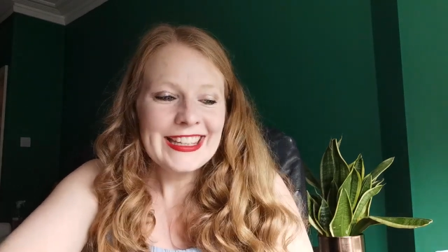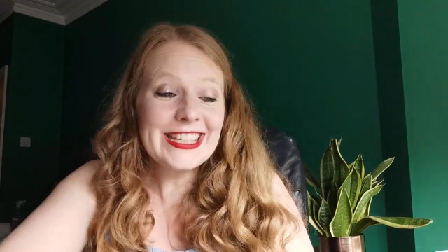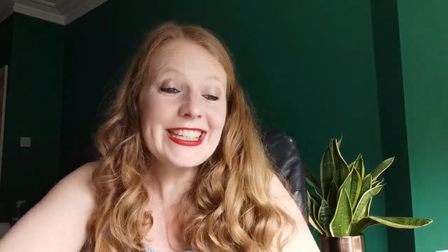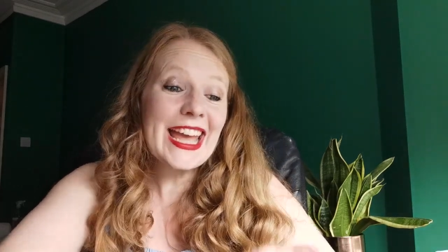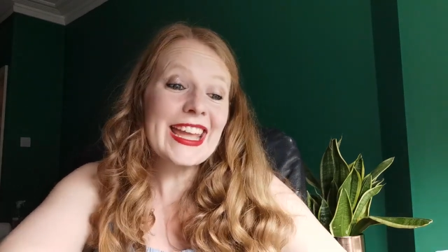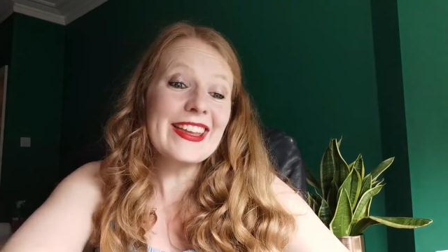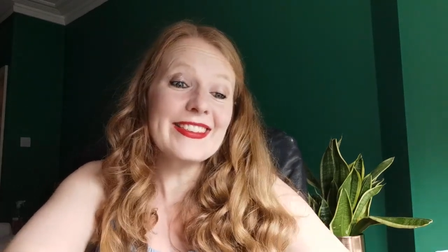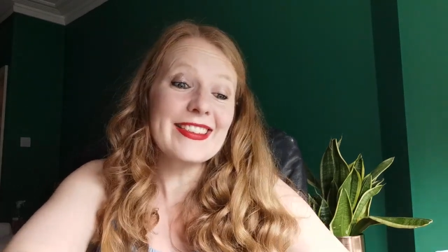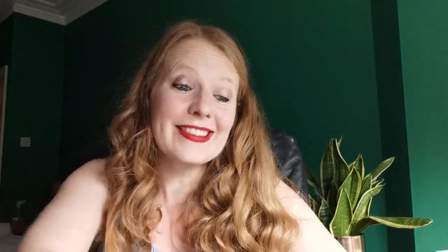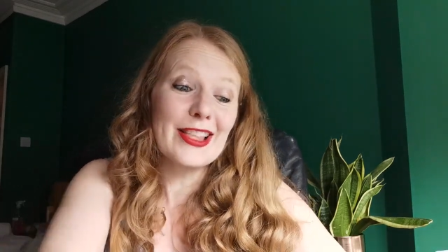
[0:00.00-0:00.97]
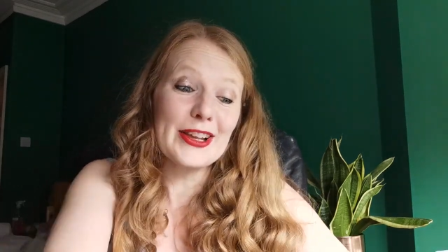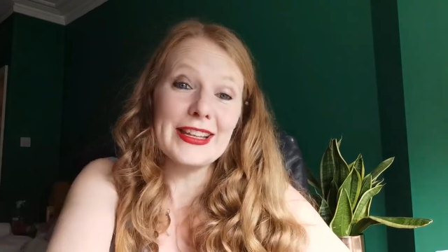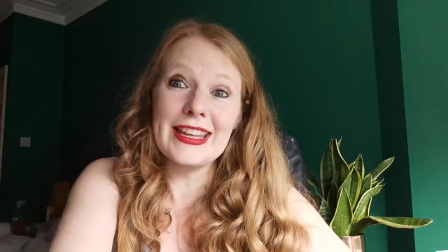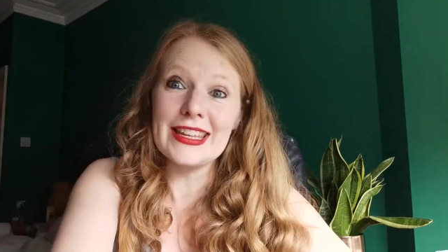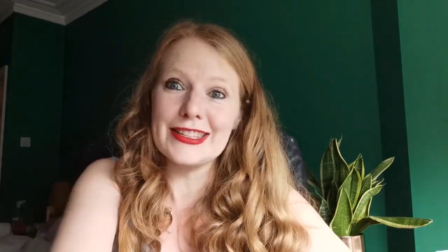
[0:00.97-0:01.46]
Today is a
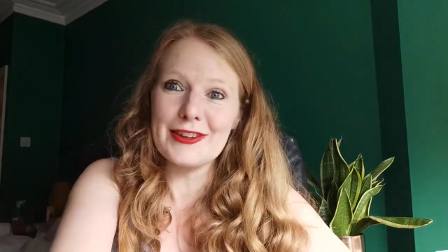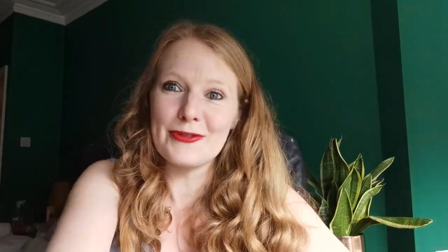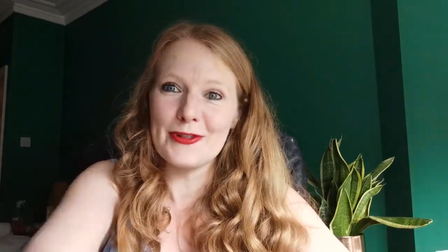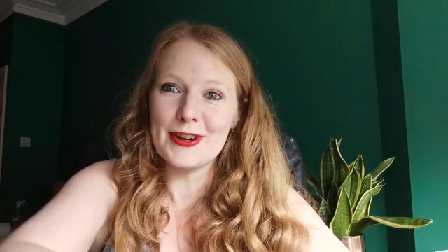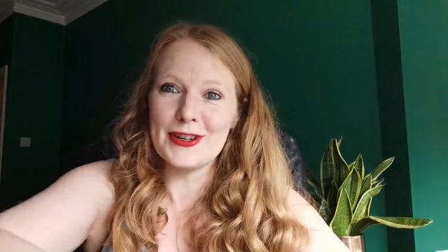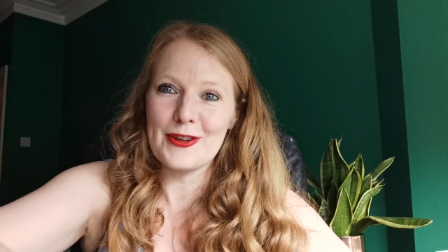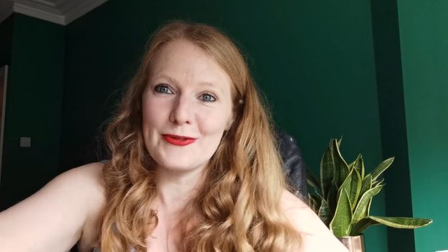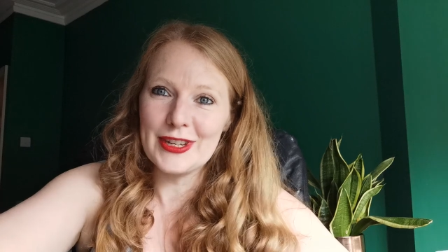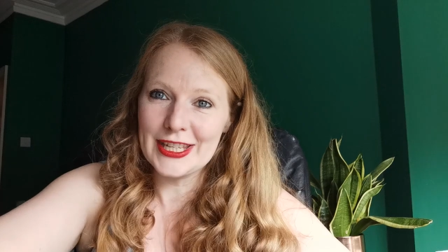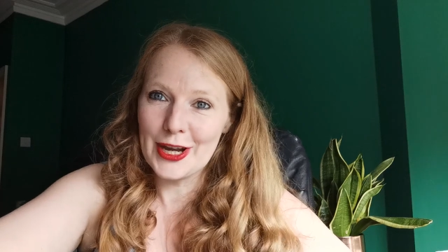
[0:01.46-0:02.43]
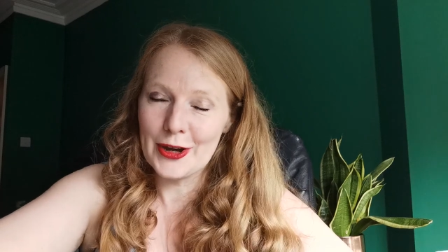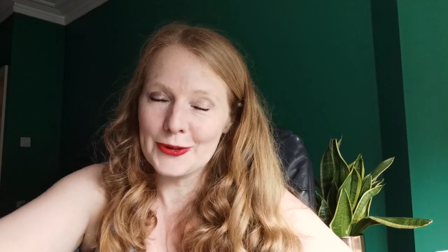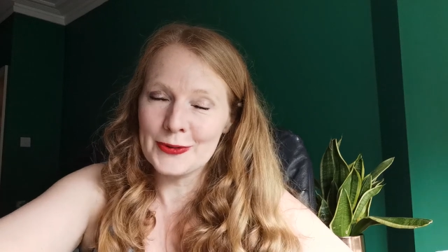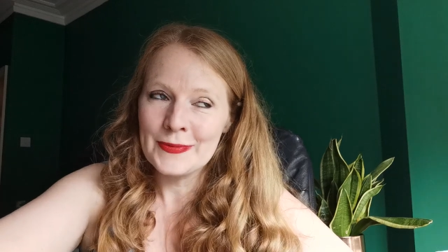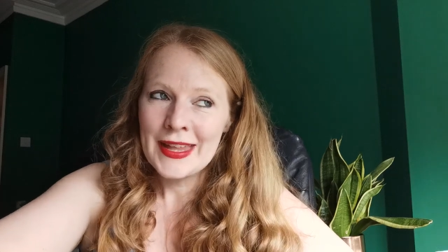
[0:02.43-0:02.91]
slightly different
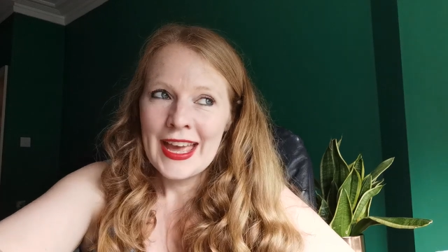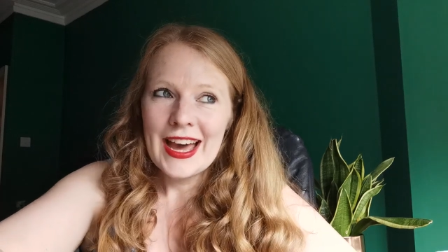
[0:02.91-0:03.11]
video.